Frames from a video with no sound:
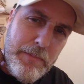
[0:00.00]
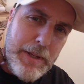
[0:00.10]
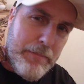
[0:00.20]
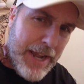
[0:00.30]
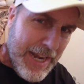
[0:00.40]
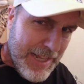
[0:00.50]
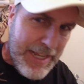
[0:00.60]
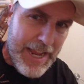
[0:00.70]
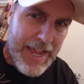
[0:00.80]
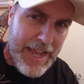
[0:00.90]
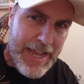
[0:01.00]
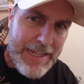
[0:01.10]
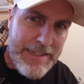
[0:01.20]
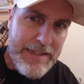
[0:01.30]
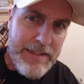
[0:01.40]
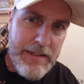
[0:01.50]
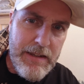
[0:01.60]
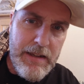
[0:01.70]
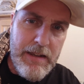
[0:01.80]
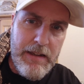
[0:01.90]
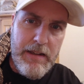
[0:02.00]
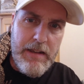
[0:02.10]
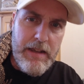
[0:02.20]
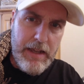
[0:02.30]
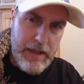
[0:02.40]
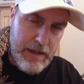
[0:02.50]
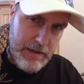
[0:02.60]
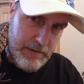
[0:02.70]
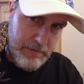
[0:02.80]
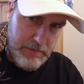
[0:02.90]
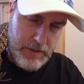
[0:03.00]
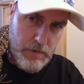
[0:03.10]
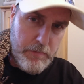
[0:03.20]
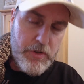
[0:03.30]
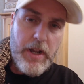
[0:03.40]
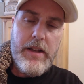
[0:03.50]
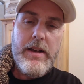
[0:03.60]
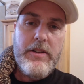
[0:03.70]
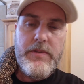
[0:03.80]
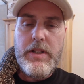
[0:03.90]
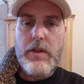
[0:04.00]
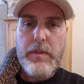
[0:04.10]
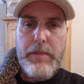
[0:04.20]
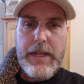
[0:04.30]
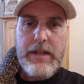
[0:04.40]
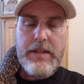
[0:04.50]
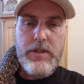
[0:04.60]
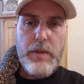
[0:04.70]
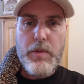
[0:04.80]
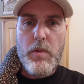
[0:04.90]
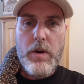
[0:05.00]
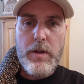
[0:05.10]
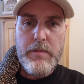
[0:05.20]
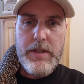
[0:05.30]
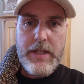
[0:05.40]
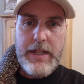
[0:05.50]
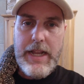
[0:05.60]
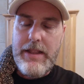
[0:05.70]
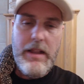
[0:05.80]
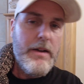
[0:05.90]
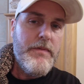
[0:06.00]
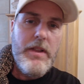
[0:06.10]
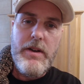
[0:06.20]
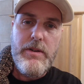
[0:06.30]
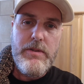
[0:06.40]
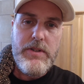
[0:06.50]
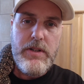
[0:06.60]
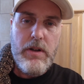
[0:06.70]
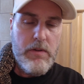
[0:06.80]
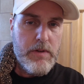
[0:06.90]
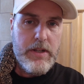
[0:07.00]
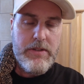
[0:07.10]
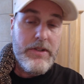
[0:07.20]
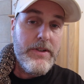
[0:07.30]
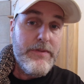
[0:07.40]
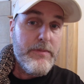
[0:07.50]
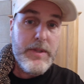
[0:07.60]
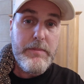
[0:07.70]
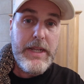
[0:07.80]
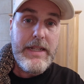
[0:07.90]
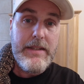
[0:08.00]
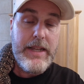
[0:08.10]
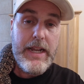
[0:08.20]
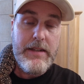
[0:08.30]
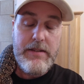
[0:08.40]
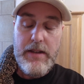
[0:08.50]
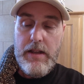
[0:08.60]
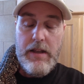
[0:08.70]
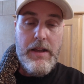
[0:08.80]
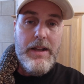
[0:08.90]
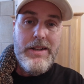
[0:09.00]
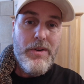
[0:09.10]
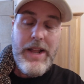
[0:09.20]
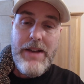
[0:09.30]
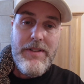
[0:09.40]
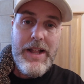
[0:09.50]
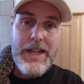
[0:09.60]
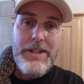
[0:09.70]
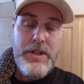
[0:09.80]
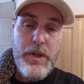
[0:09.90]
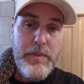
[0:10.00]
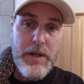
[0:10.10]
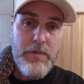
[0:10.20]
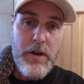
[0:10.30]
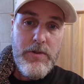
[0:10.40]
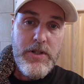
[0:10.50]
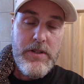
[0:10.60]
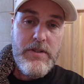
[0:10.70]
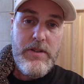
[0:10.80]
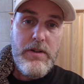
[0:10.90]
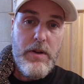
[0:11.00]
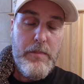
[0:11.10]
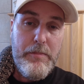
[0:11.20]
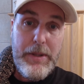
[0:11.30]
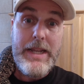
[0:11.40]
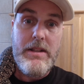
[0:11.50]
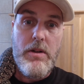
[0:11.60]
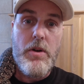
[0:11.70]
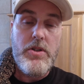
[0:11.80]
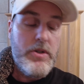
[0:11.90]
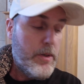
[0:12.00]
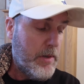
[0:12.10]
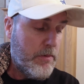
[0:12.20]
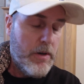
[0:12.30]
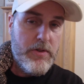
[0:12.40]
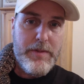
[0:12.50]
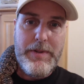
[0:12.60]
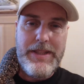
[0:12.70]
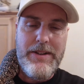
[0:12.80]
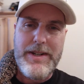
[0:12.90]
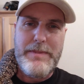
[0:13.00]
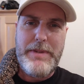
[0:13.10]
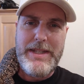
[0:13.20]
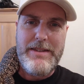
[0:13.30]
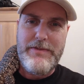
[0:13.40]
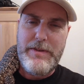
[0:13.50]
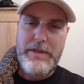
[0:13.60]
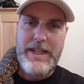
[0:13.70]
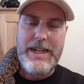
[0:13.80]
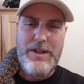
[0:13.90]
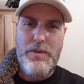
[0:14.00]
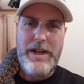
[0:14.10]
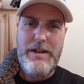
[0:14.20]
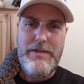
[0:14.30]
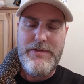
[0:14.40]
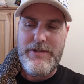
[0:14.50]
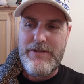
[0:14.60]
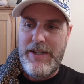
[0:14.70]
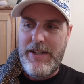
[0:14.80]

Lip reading: be a pain in the ass. The big super worms, and they love those. You still give them some insects. Don't have a lot of dubia roaches, big, large dubia roaches, but they're expensive. I mean, like 12 for